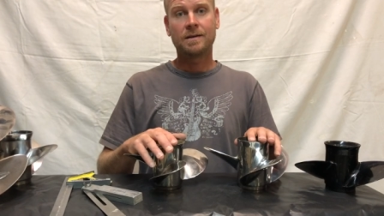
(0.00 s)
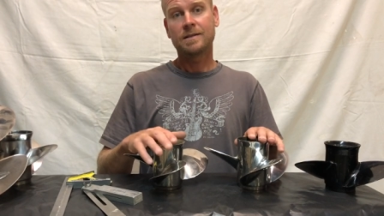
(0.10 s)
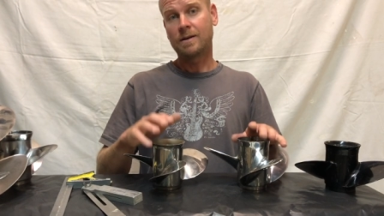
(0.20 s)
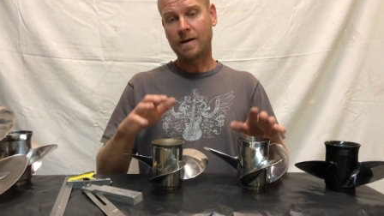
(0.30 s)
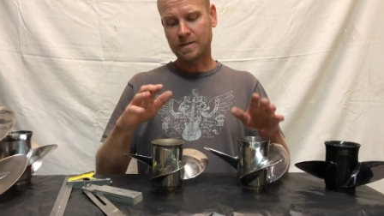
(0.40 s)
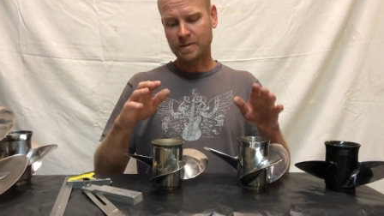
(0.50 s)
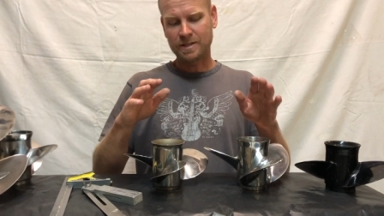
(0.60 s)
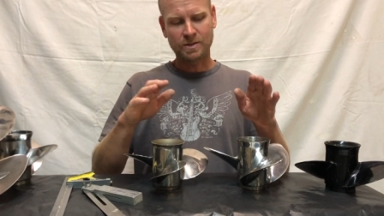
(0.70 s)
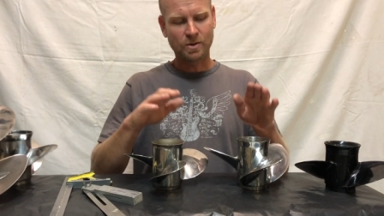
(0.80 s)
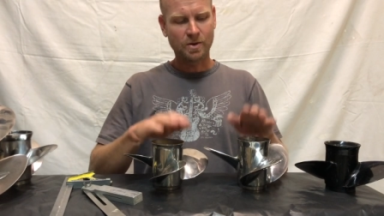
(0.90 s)
So as we
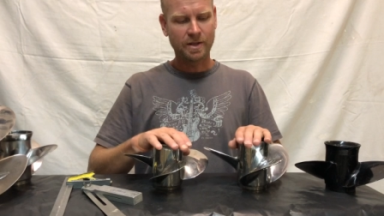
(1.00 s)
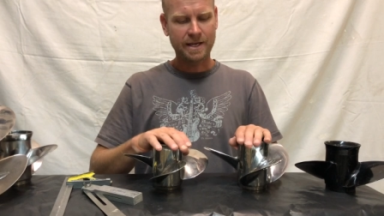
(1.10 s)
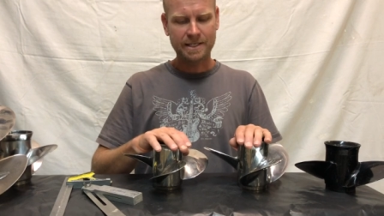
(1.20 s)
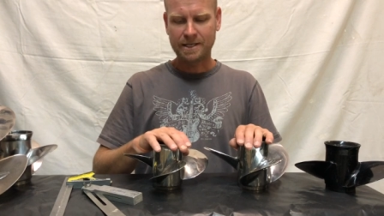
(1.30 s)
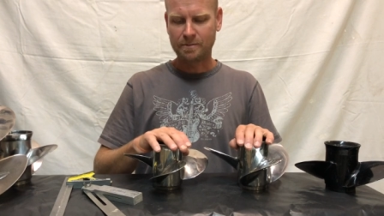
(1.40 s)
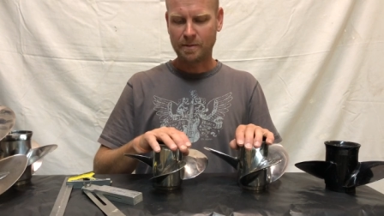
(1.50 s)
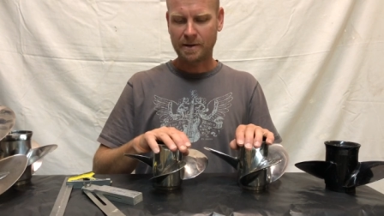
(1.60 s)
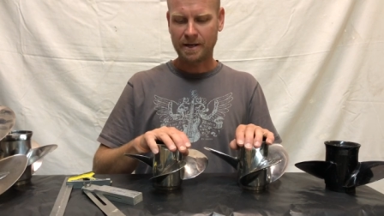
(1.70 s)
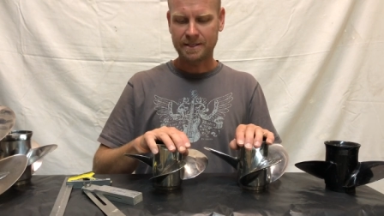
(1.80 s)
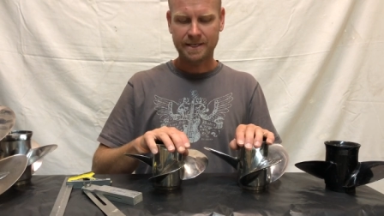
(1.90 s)
saw, these two
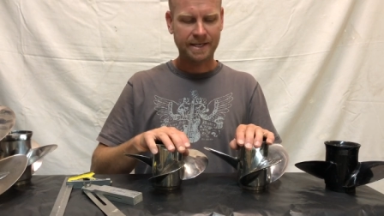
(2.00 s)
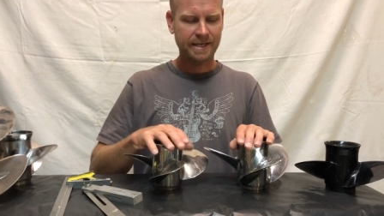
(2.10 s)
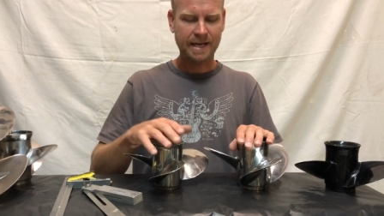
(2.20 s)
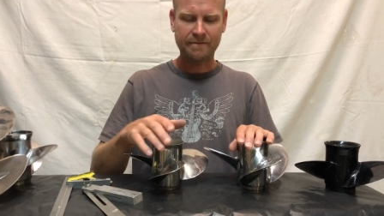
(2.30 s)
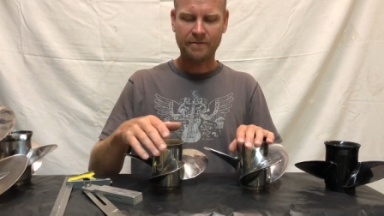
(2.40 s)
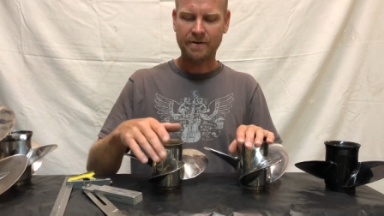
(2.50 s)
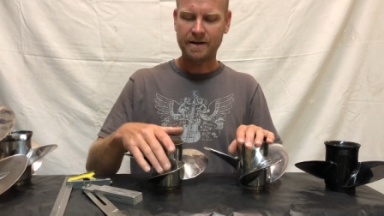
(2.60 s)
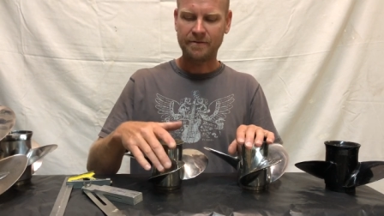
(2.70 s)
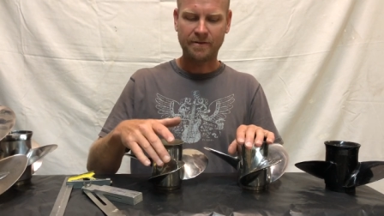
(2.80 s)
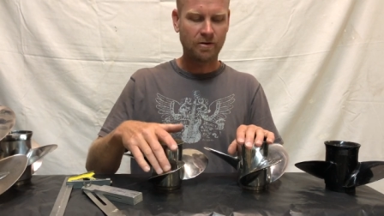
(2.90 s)
propellers here have a very
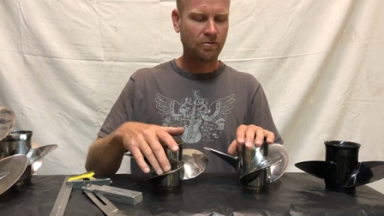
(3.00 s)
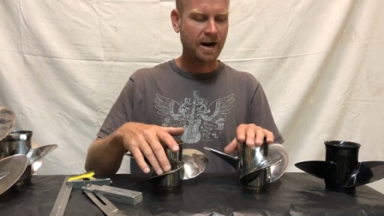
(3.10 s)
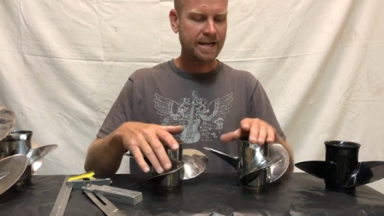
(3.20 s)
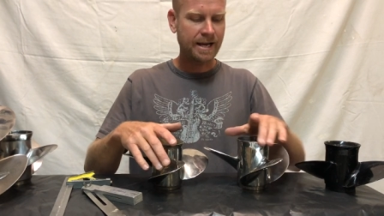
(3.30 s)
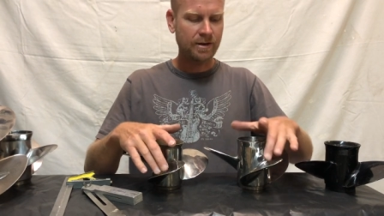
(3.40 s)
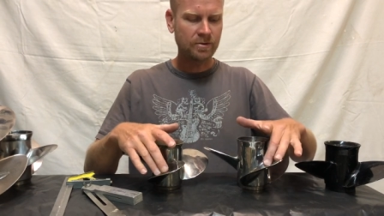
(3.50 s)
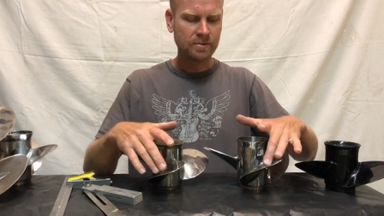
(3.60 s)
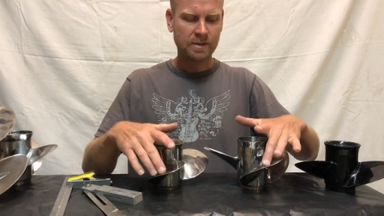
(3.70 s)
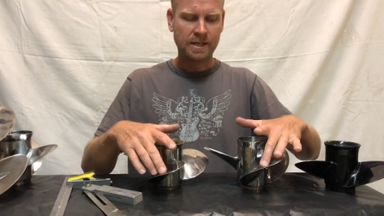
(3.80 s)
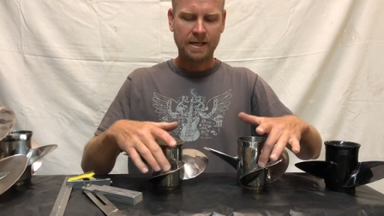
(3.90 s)
different rake angle.
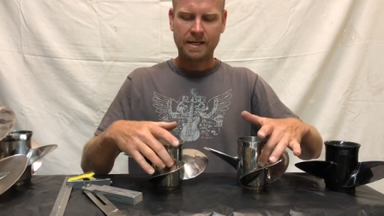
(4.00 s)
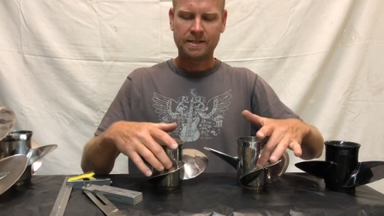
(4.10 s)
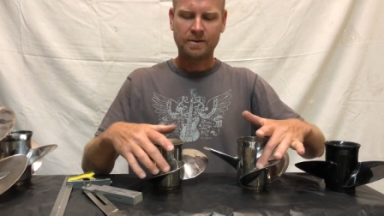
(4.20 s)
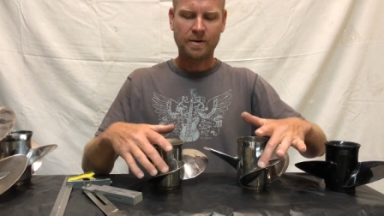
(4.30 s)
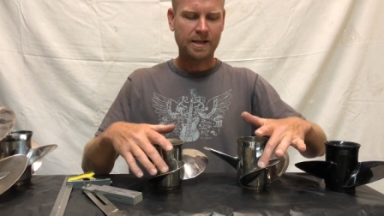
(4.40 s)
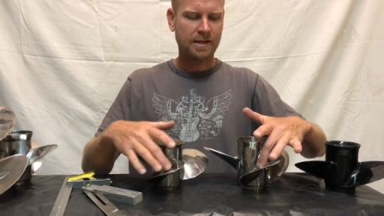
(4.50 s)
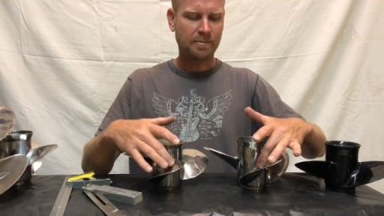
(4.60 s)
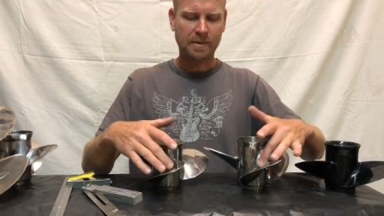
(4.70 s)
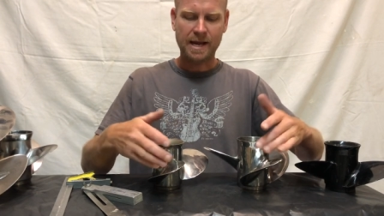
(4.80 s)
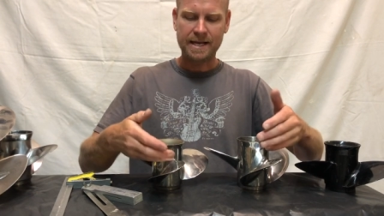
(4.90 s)
It's the way that the
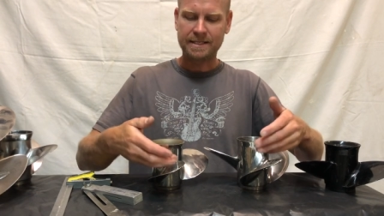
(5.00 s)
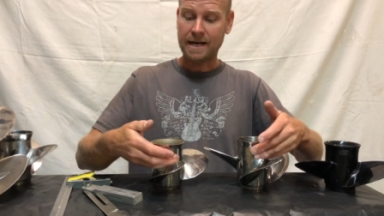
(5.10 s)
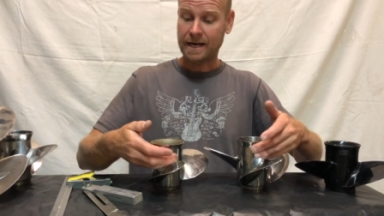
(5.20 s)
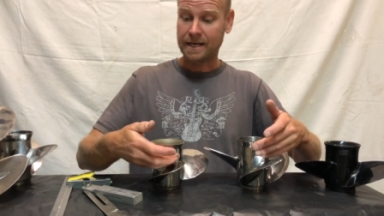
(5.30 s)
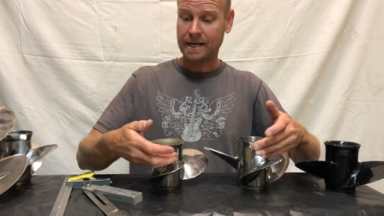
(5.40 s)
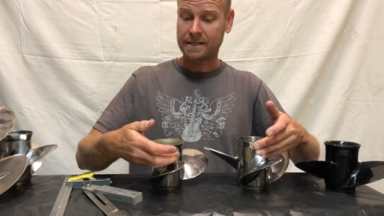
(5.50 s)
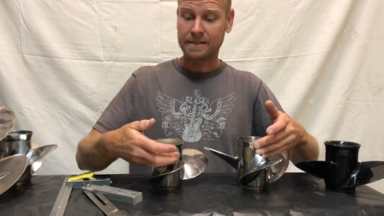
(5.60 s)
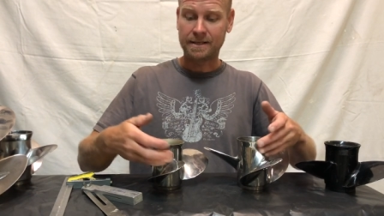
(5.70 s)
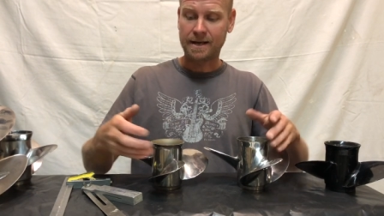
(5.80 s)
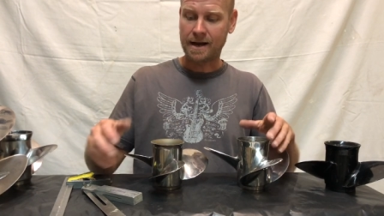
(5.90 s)
blades are connected
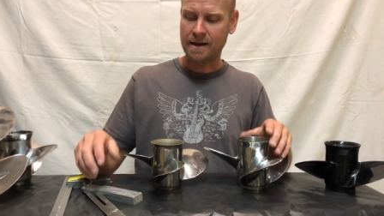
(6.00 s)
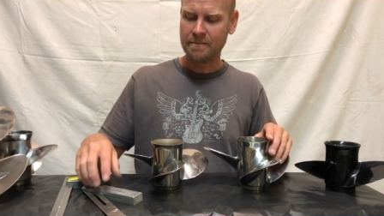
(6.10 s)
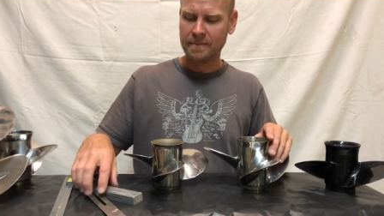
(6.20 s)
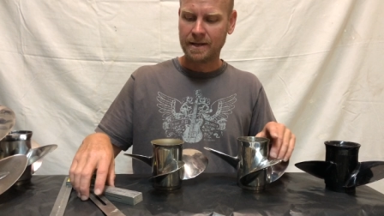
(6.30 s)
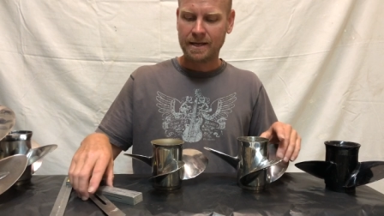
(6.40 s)
to the hub.